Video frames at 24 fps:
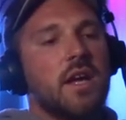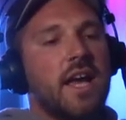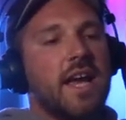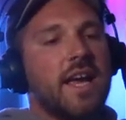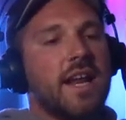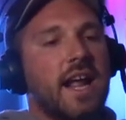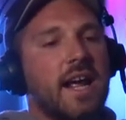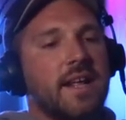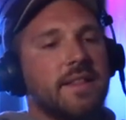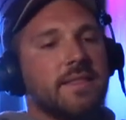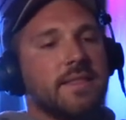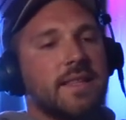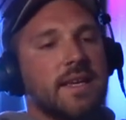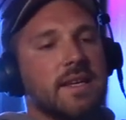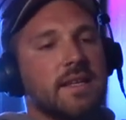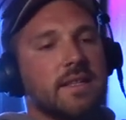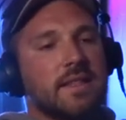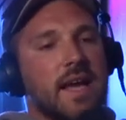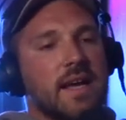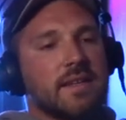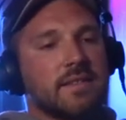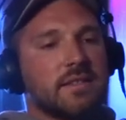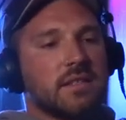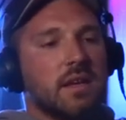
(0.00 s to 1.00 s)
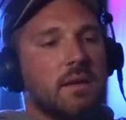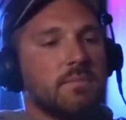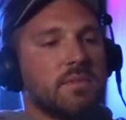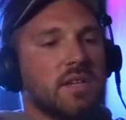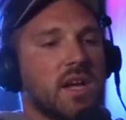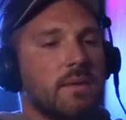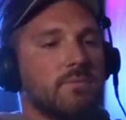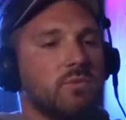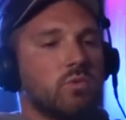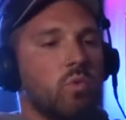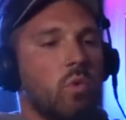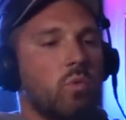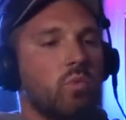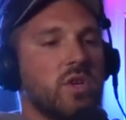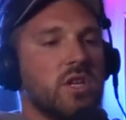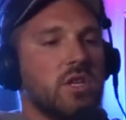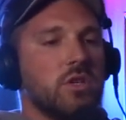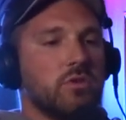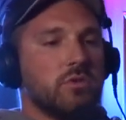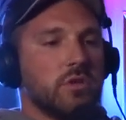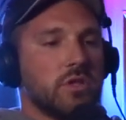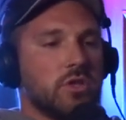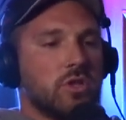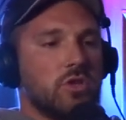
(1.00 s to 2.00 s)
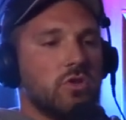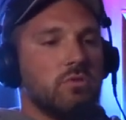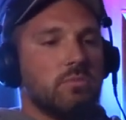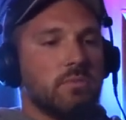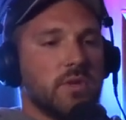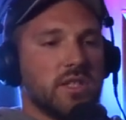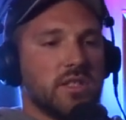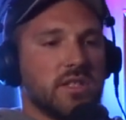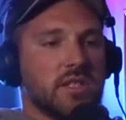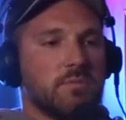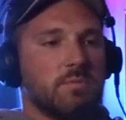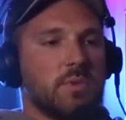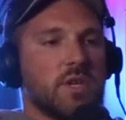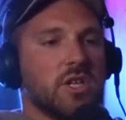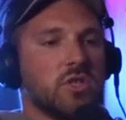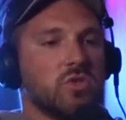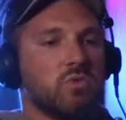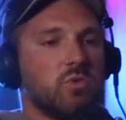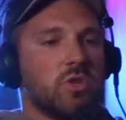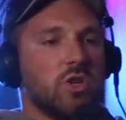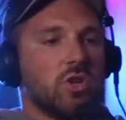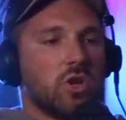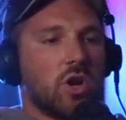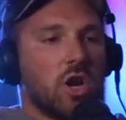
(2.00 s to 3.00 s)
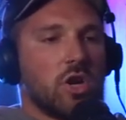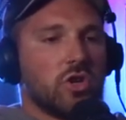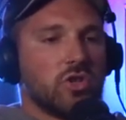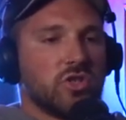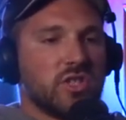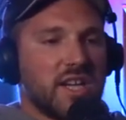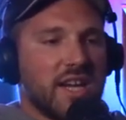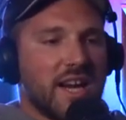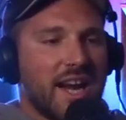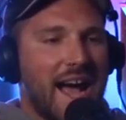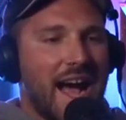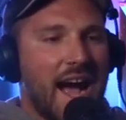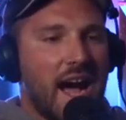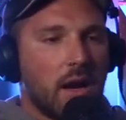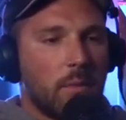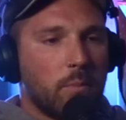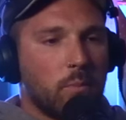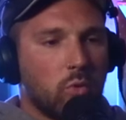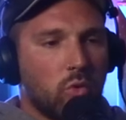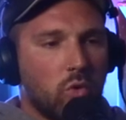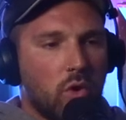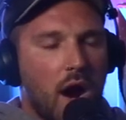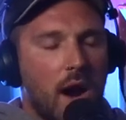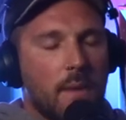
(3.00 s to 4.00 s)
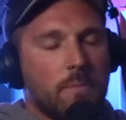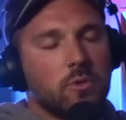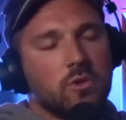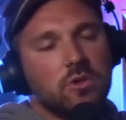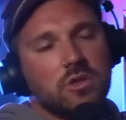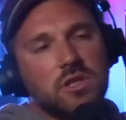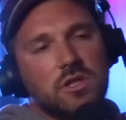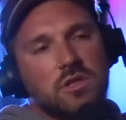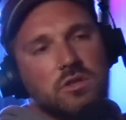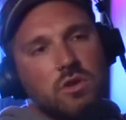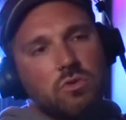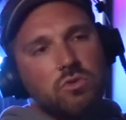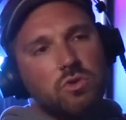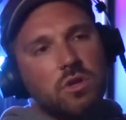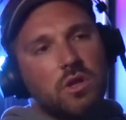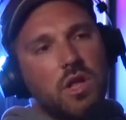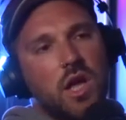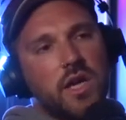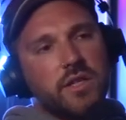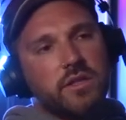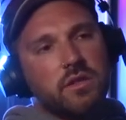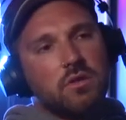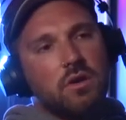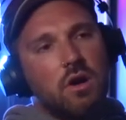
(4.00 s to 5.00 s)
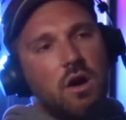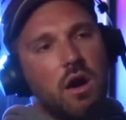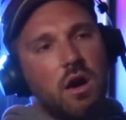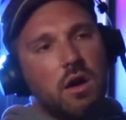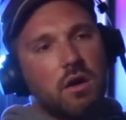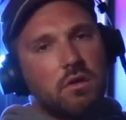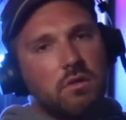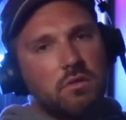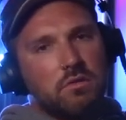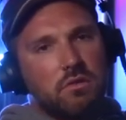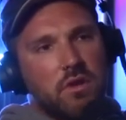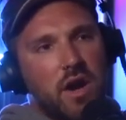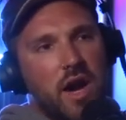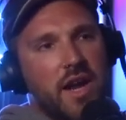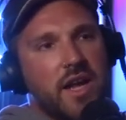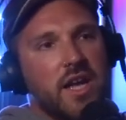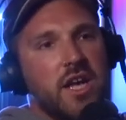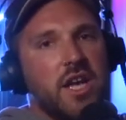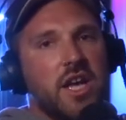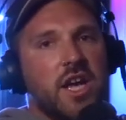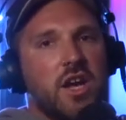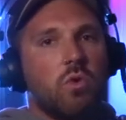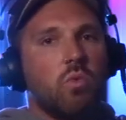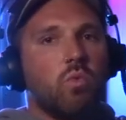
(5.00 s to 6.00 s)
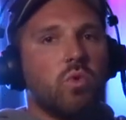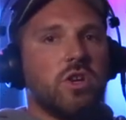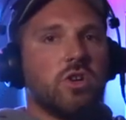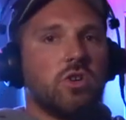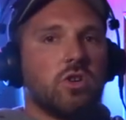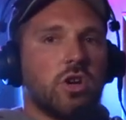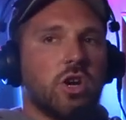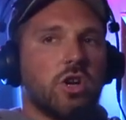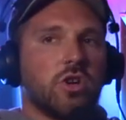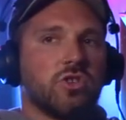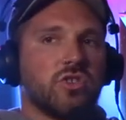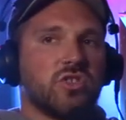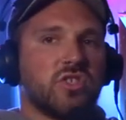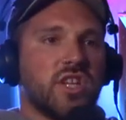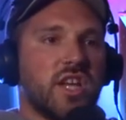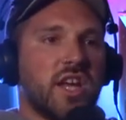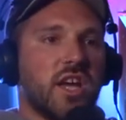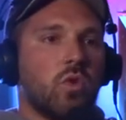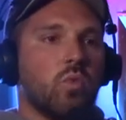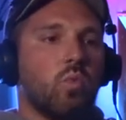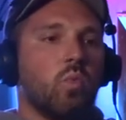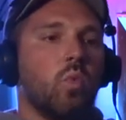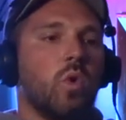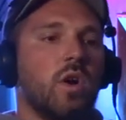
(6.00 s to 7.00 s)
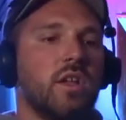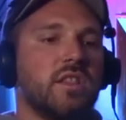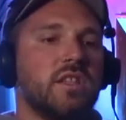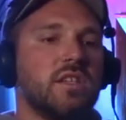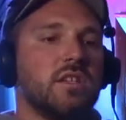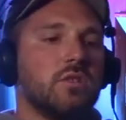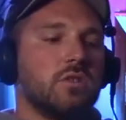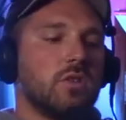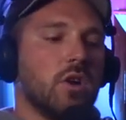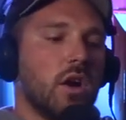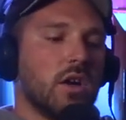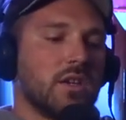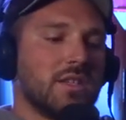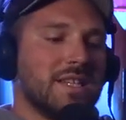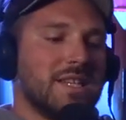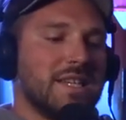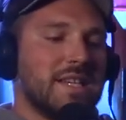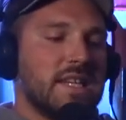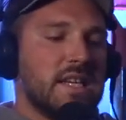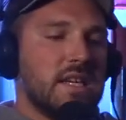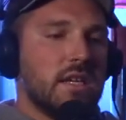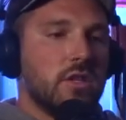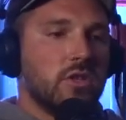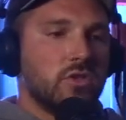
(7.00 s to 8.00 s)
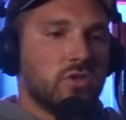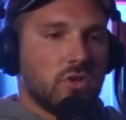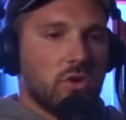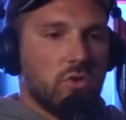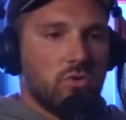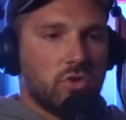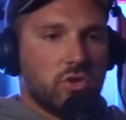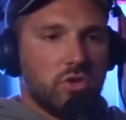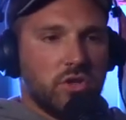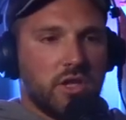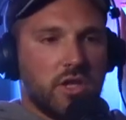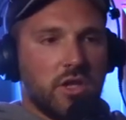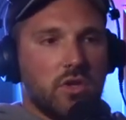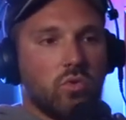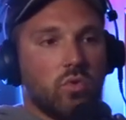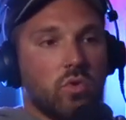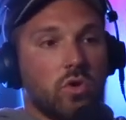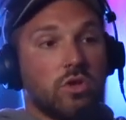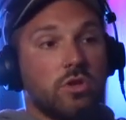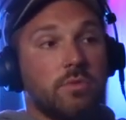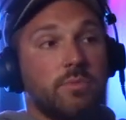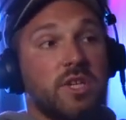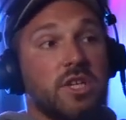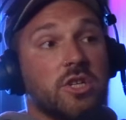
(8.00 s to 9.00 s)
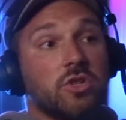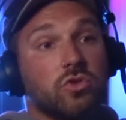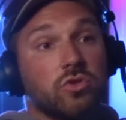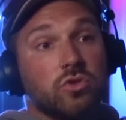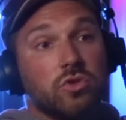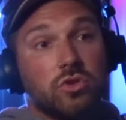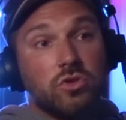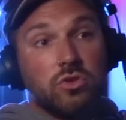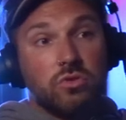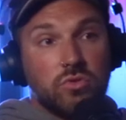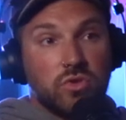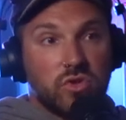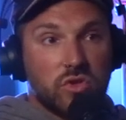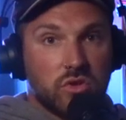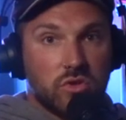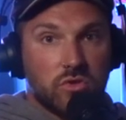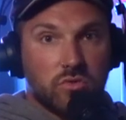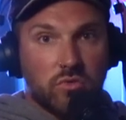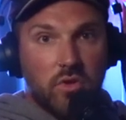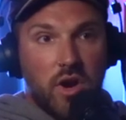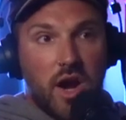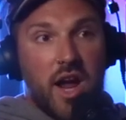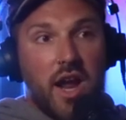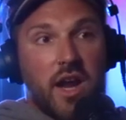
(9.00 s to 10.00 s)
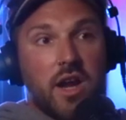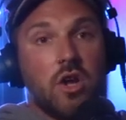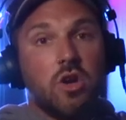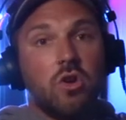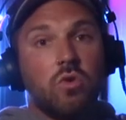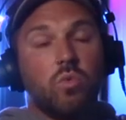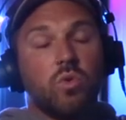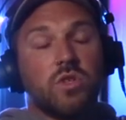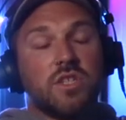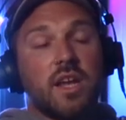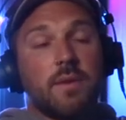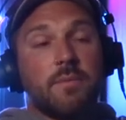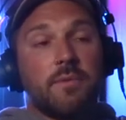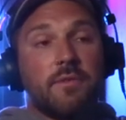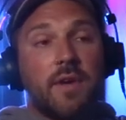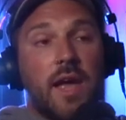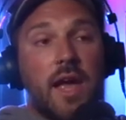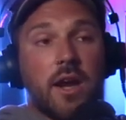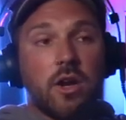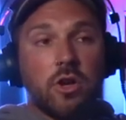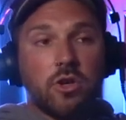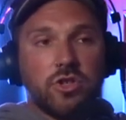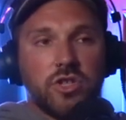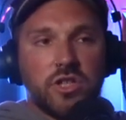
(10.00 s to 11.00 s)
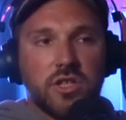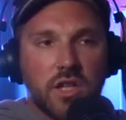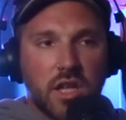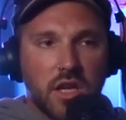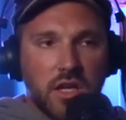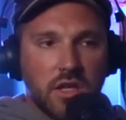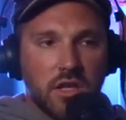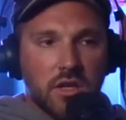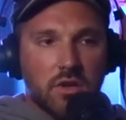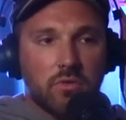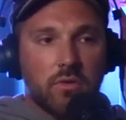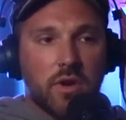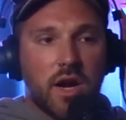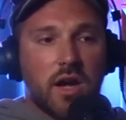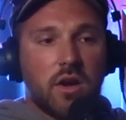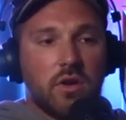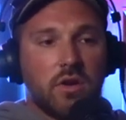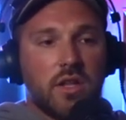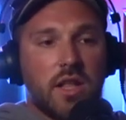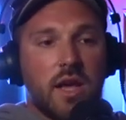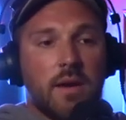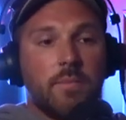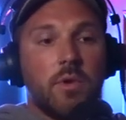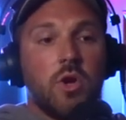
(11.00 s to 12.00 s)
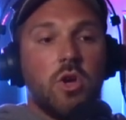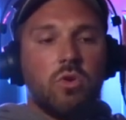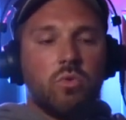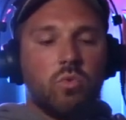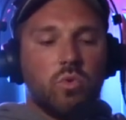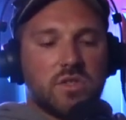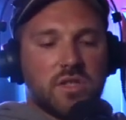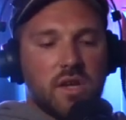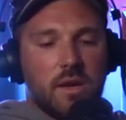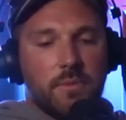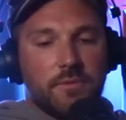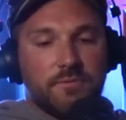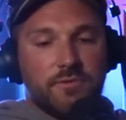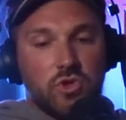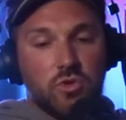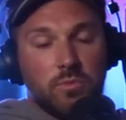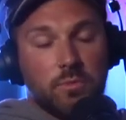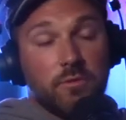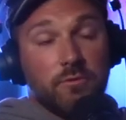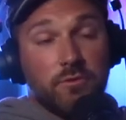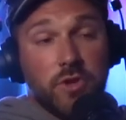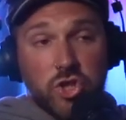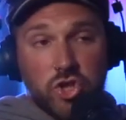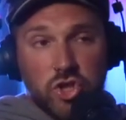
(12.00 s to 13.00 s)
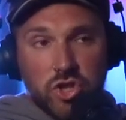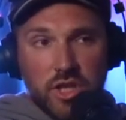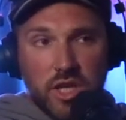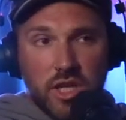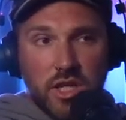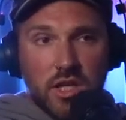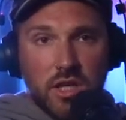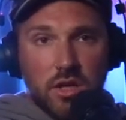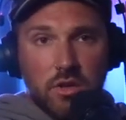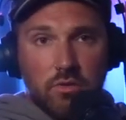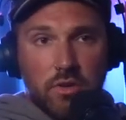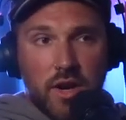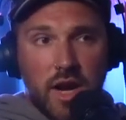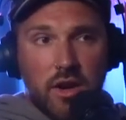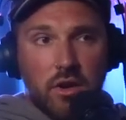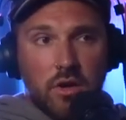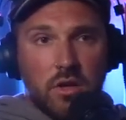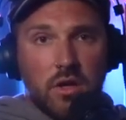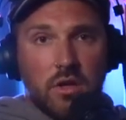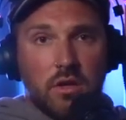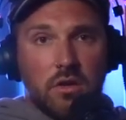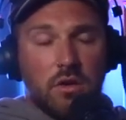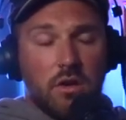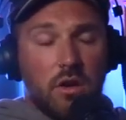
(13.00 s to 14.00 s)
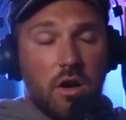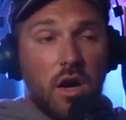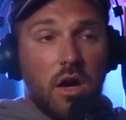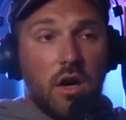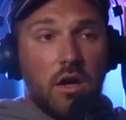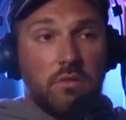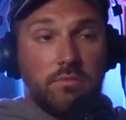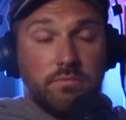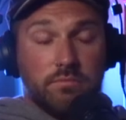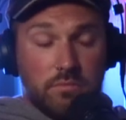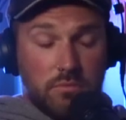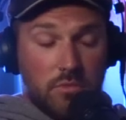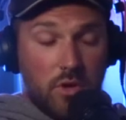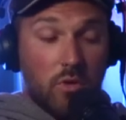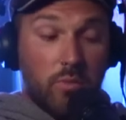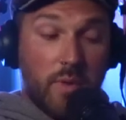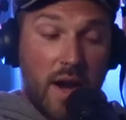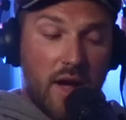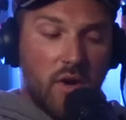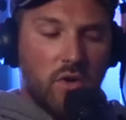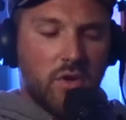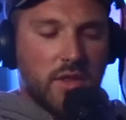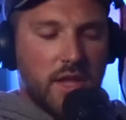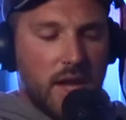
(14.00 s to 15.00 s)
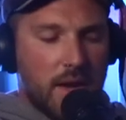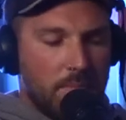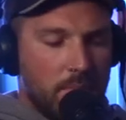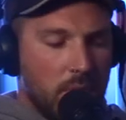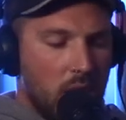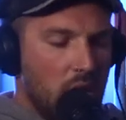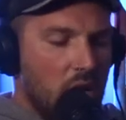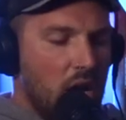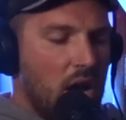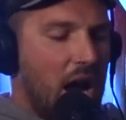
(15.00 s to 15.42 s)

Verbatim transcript: And I think that sometimes what we do as humans is because we don't understand how to properly socialize a dog, right? Mm-hmm. And we mm-hmm. don't understand what these dogs need socially in order to be introduced, right? What type of energy they need around them, what type of supervision they need around mm-hmm. uh, around them.